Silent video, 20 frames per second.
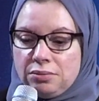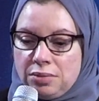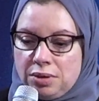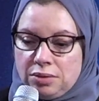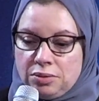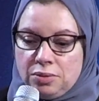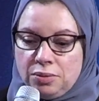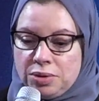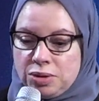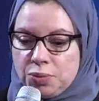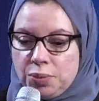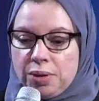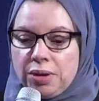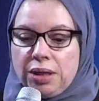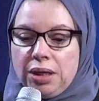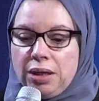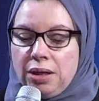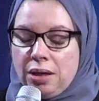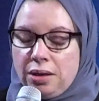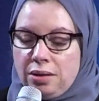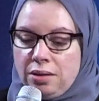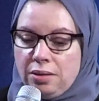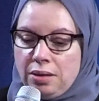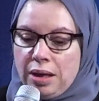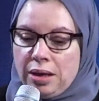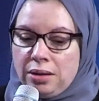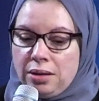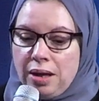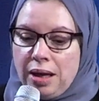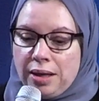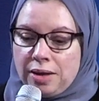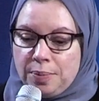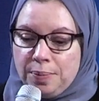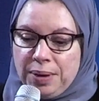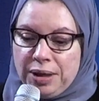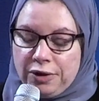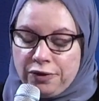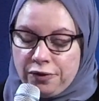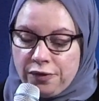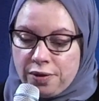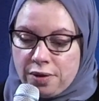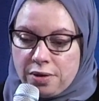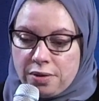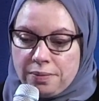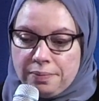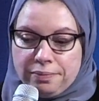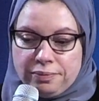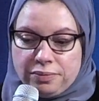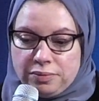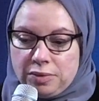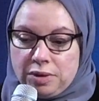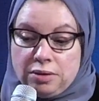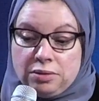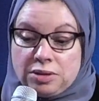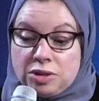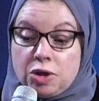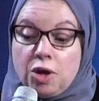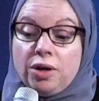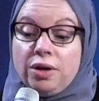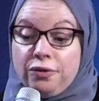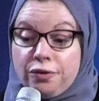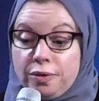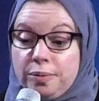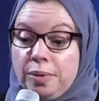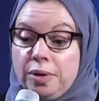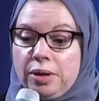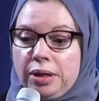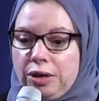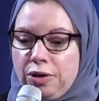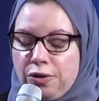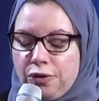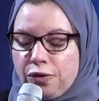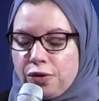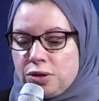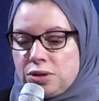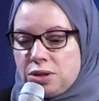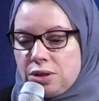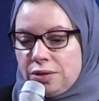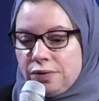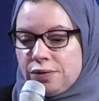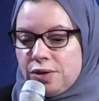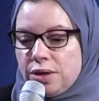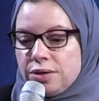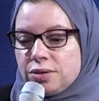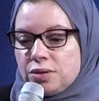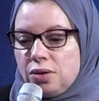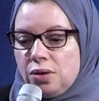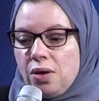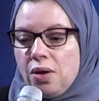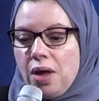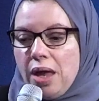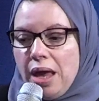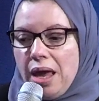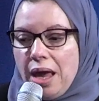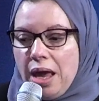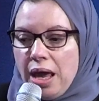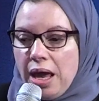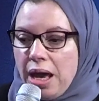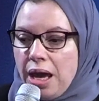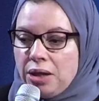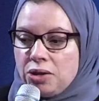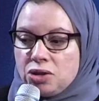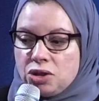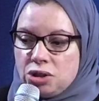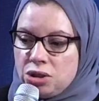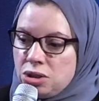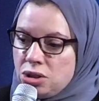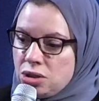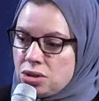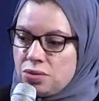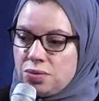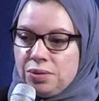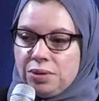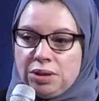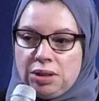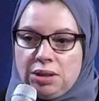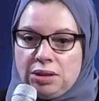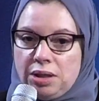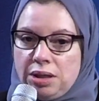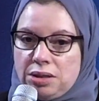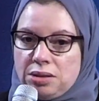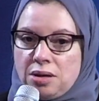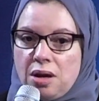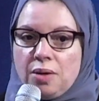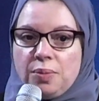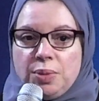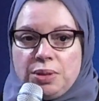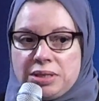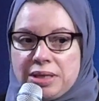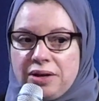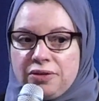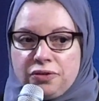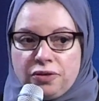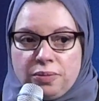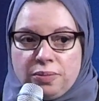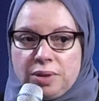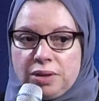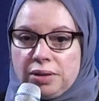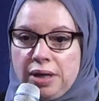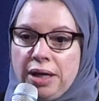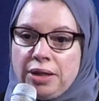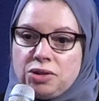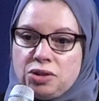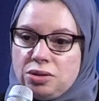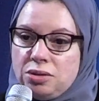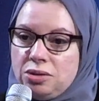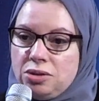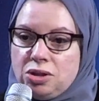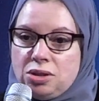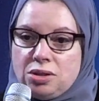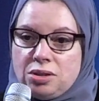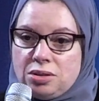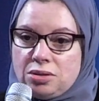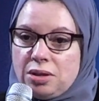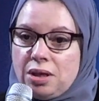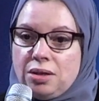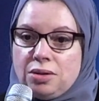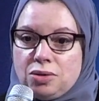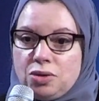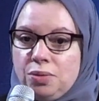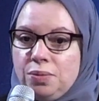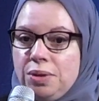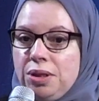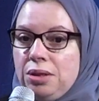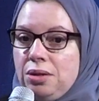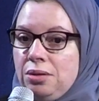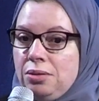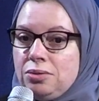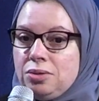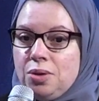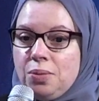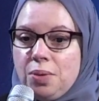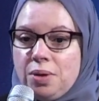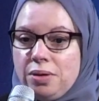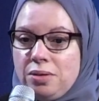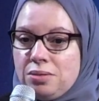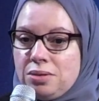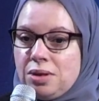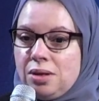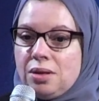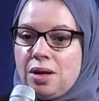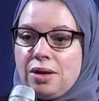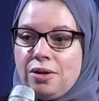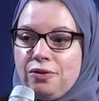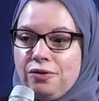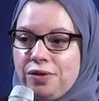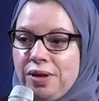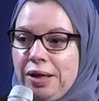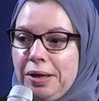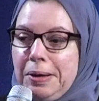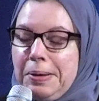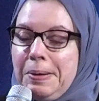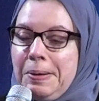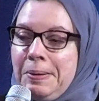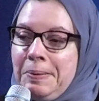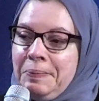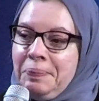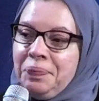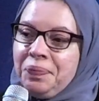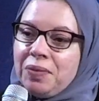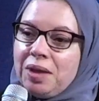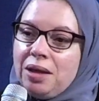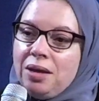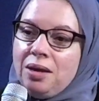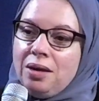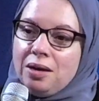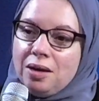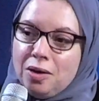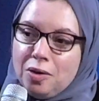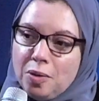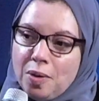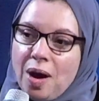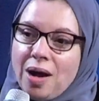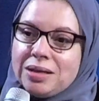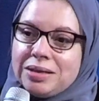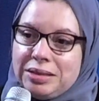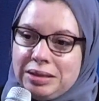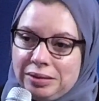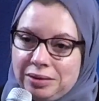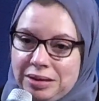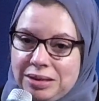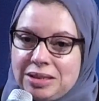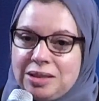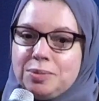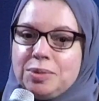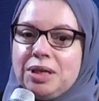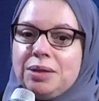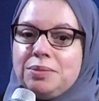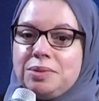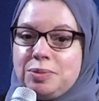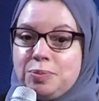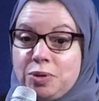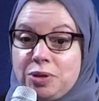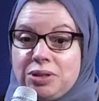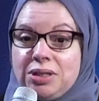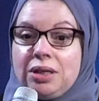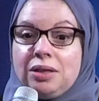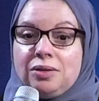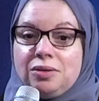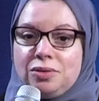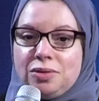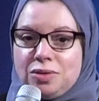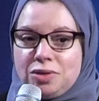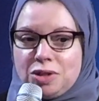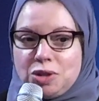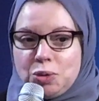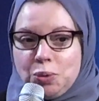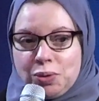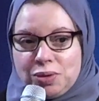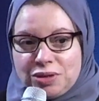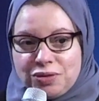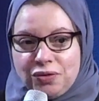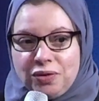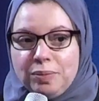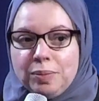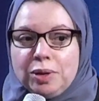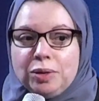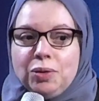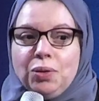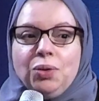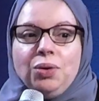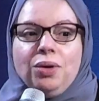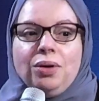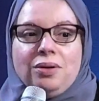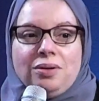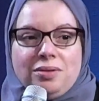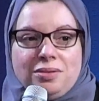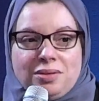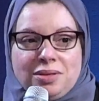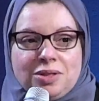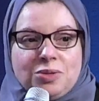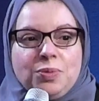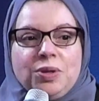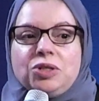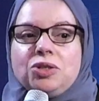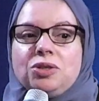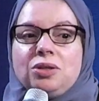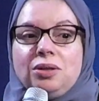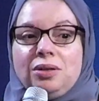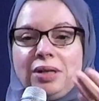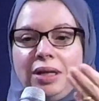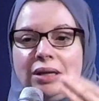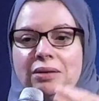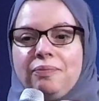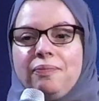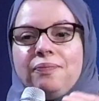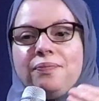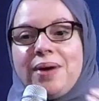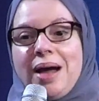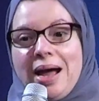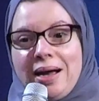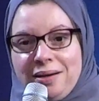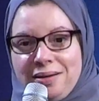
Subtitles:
was working at a big firm, starting from her first year of law school. And she just really talked me down from the ledge, and she just kind of told me, don't worry, there's a lot of hostility sometimes, particularly towards female lawyers, especially back